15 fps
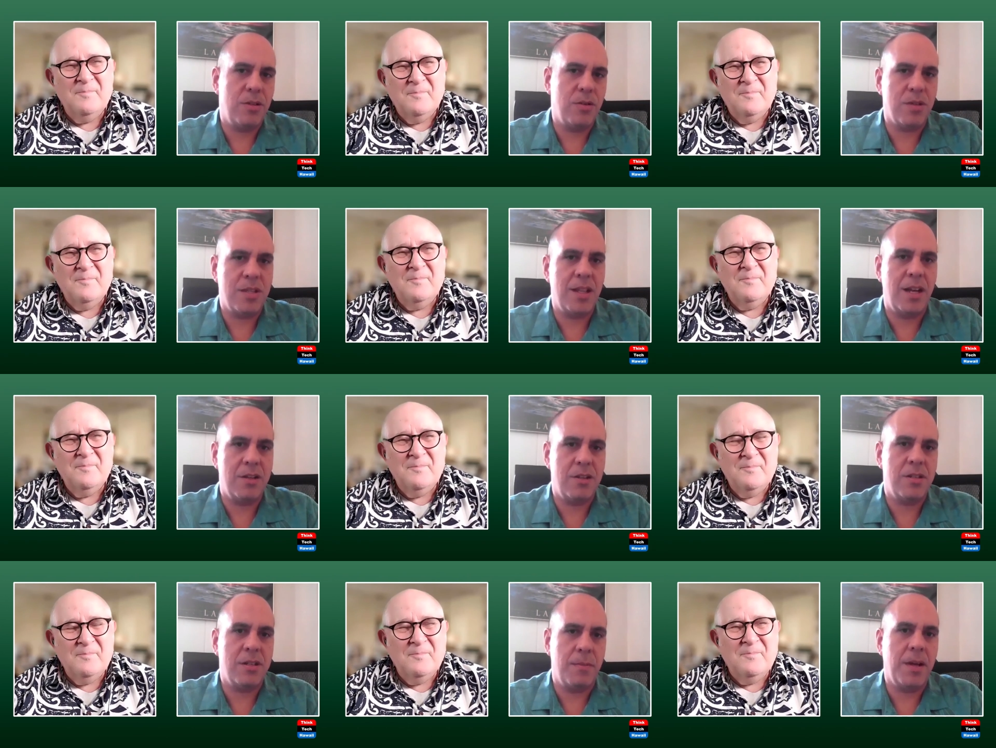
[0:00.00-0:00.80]
Speaker 1: it so it's
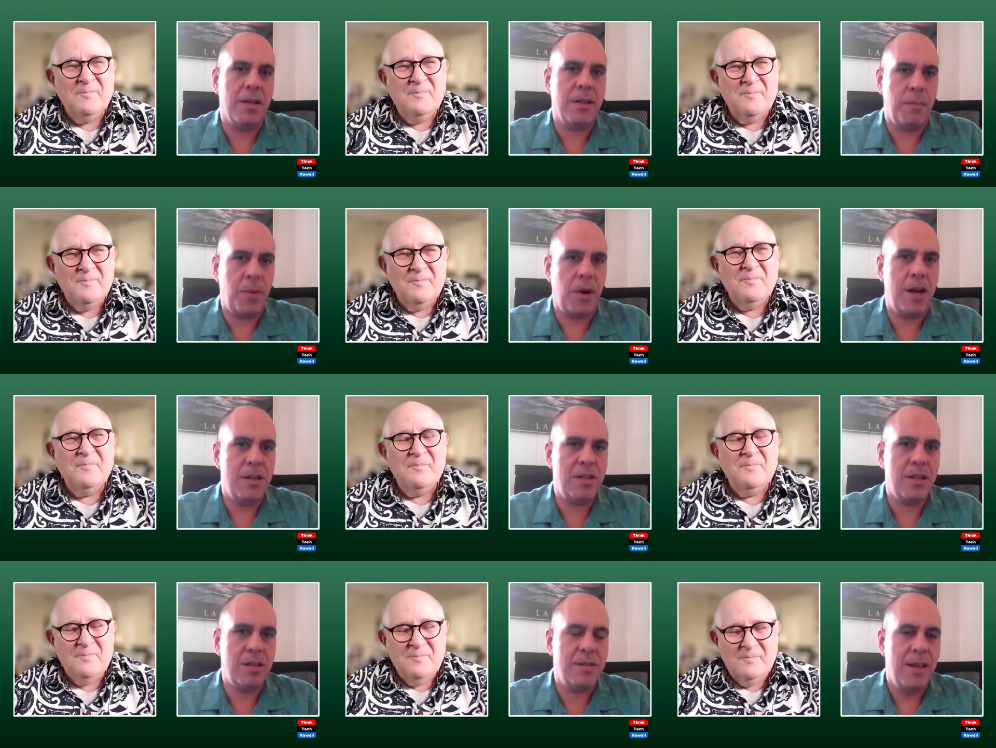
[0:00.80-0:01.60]
not just about the
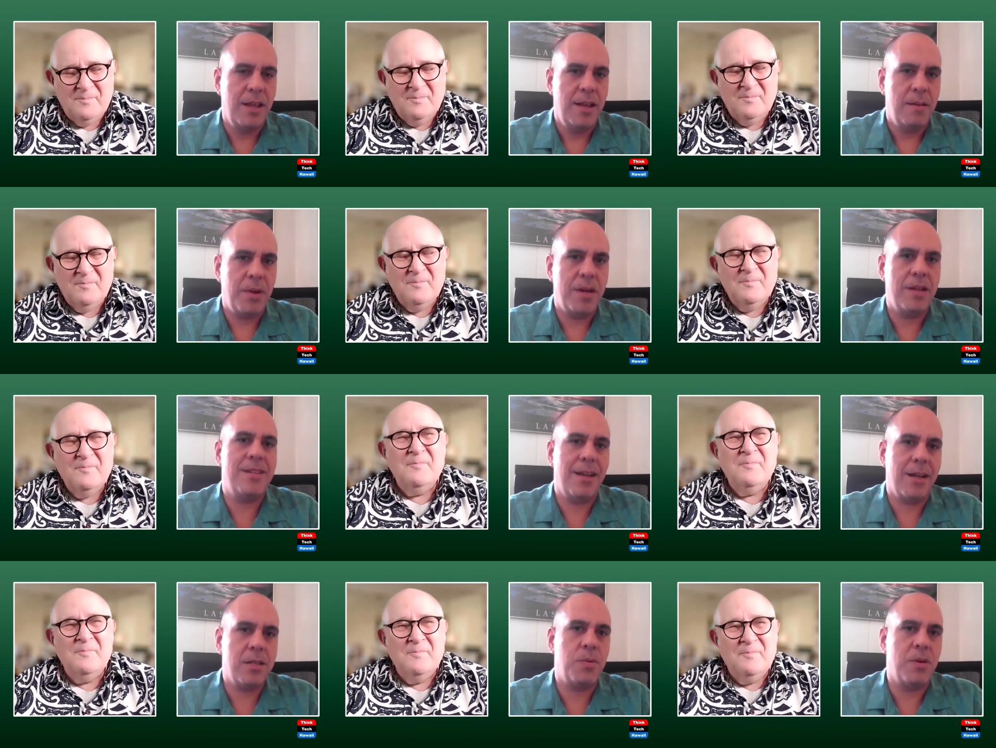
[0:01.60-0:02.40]
projects,
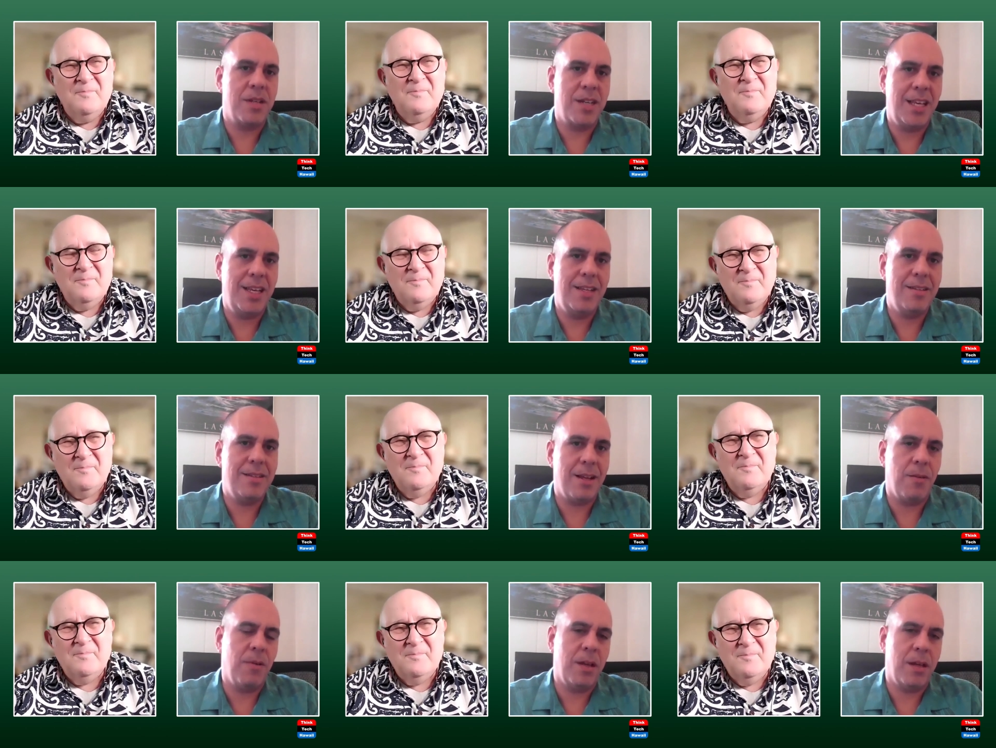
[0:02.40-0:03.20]
but it's the
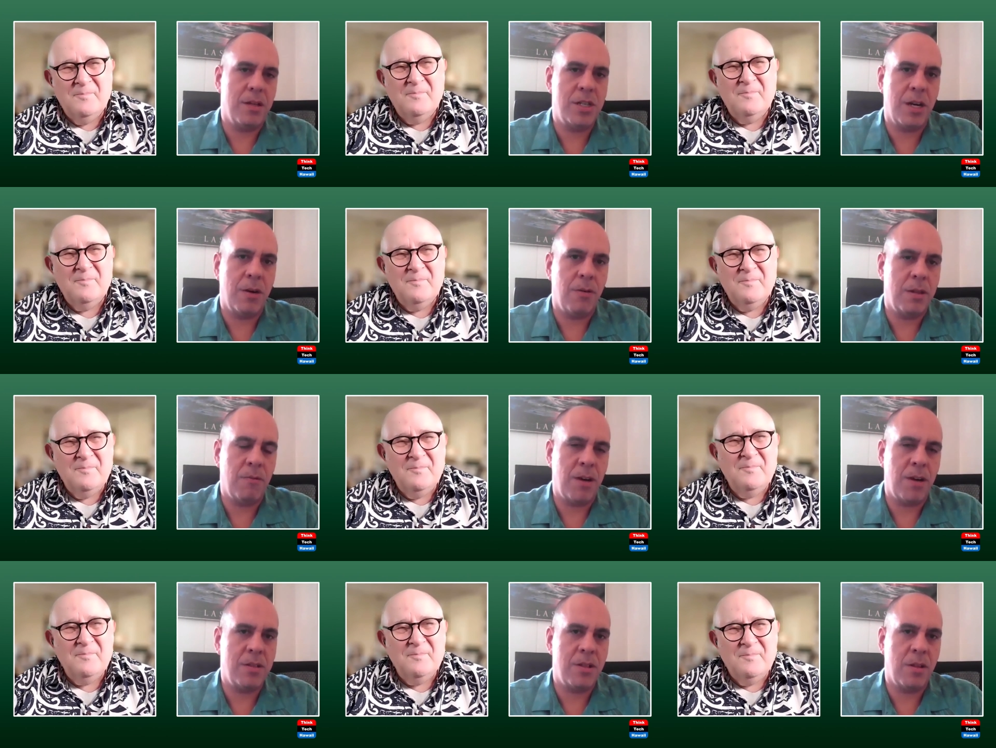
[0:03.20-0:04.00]
expertise that we can share
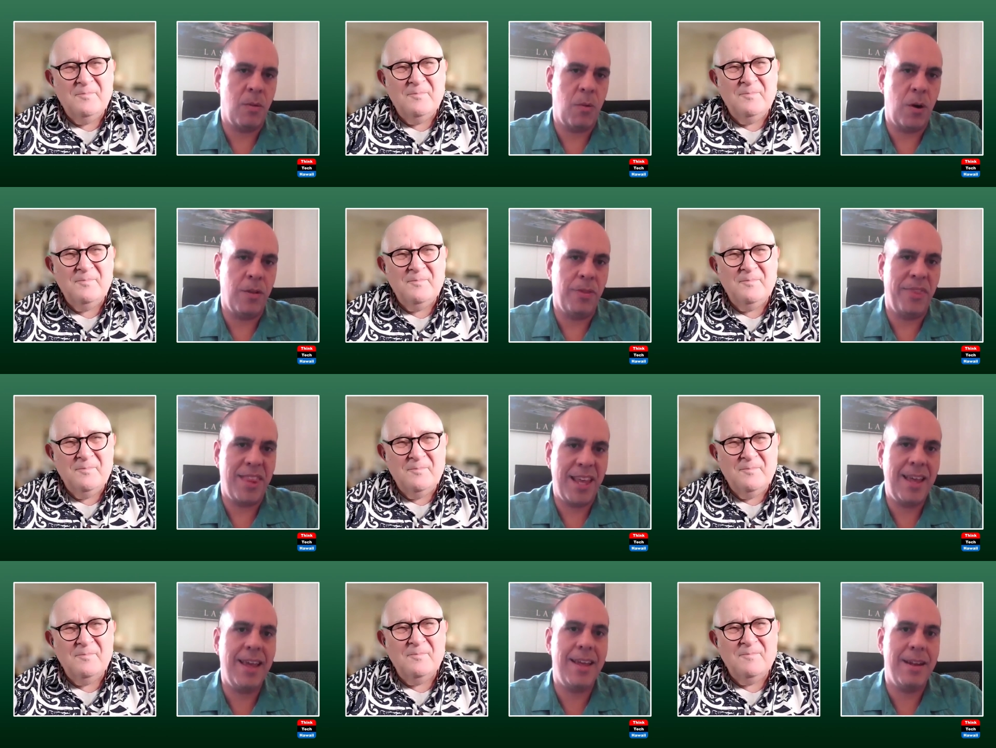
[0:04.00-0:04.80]
with the rest of the world.
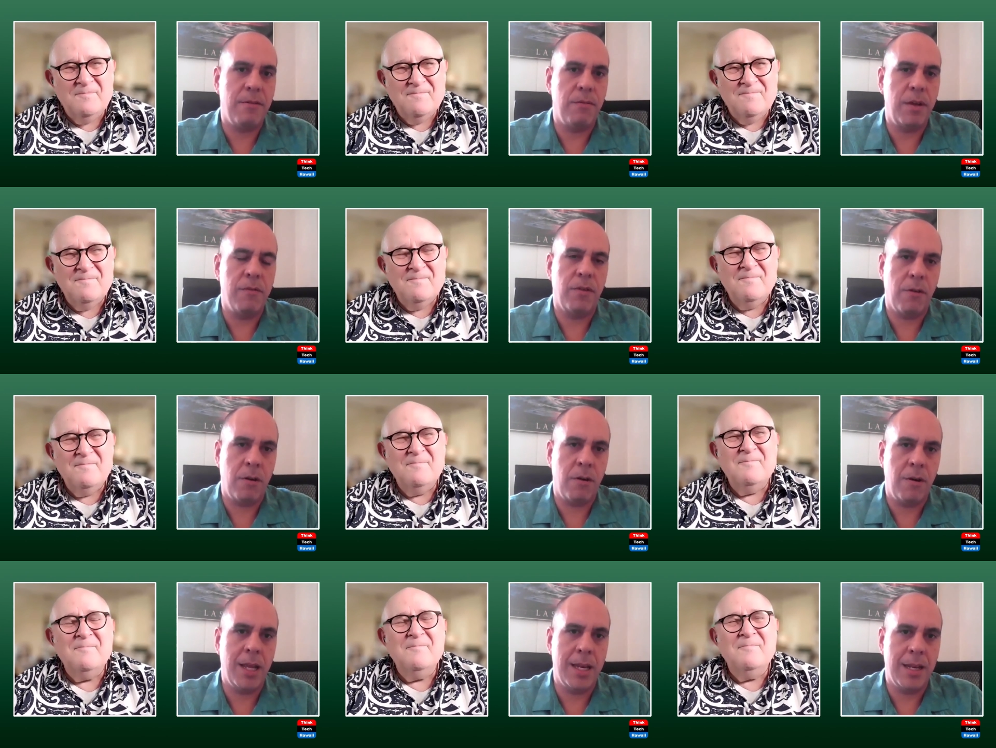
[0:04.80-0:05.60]
Then
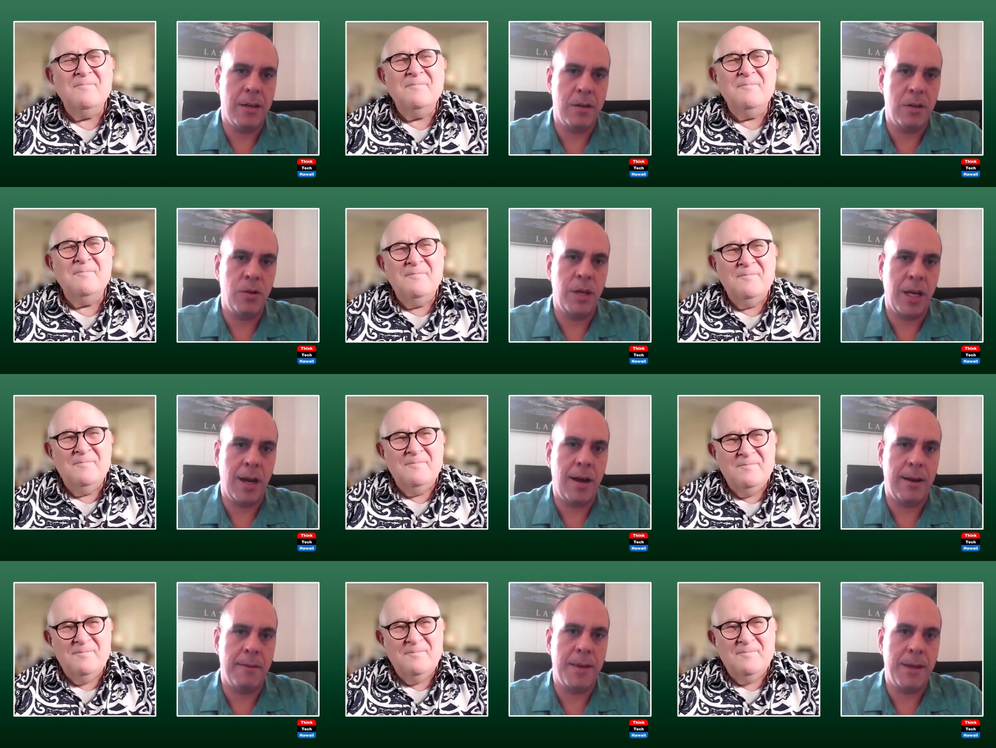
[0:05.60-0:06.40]
we've created
Speaker 2: a new
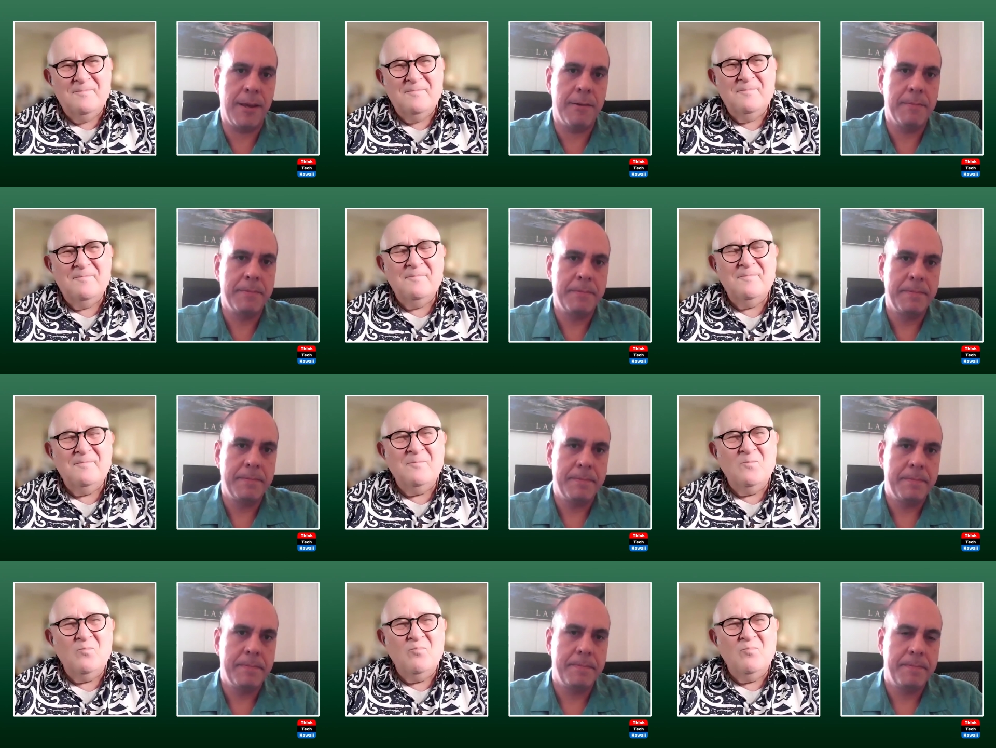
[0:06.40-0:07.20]
Speaker 1: economy.
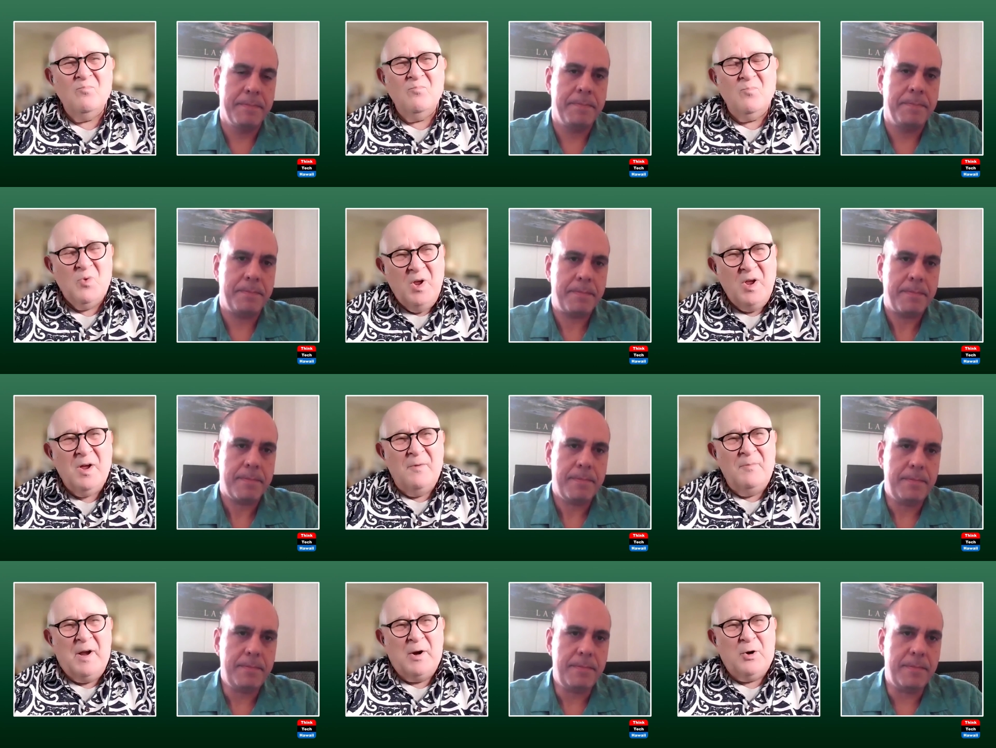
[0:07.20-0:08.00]

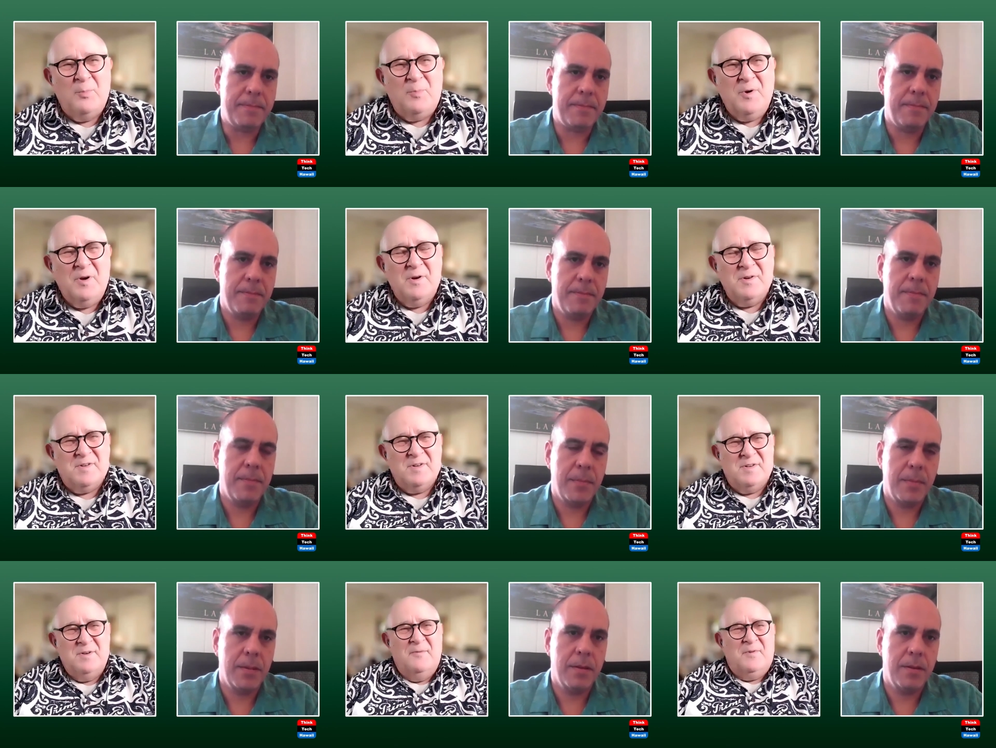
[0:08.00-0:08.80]
Speaker 2: Yeah, and that could be a
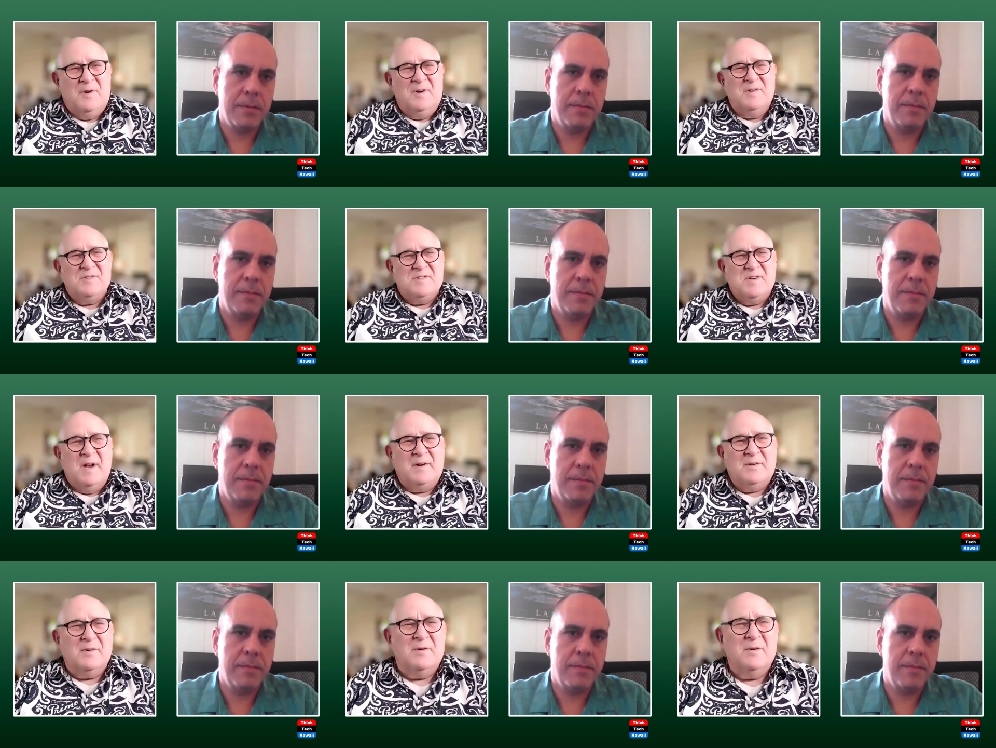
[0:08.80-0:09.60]
significant
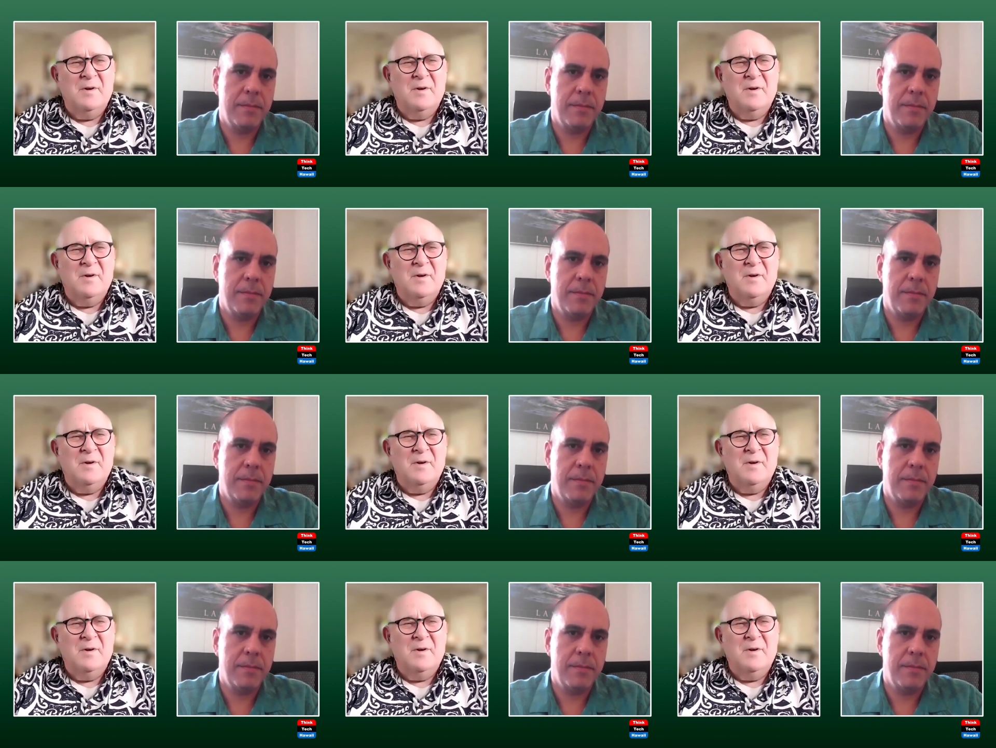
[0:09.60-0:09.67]
sector.